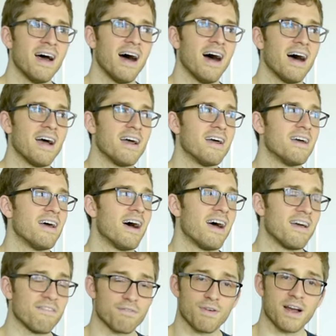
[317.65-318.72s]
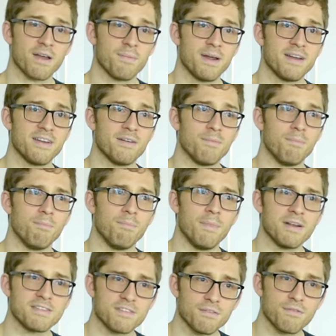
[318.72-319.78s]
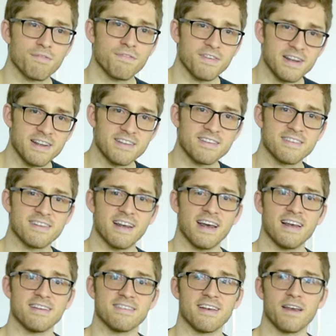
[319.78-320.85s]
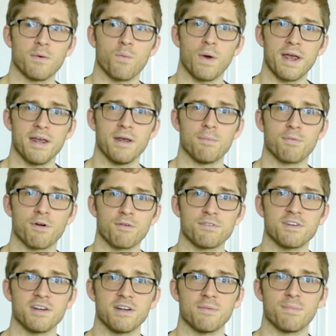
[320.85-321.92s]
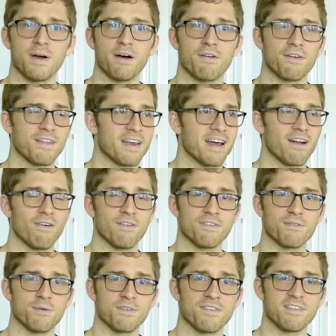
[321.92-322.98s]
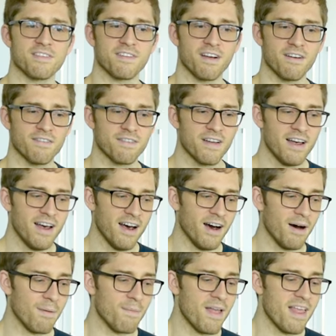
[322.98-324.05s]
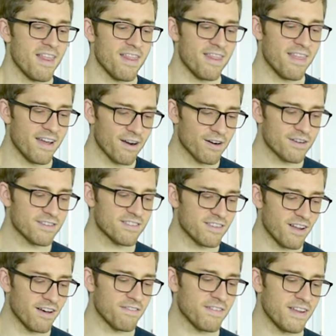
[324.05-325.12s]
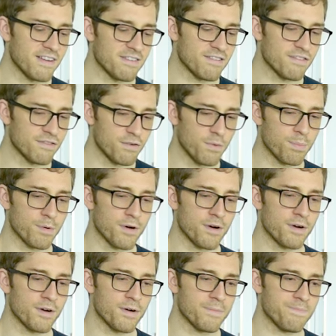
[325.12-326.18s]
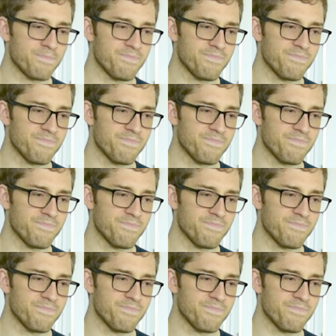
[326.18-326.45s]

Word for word: I, I have recommended Muscle Feast as a whey protein powder. They got all sorts of stuff. Um, their stuff is super.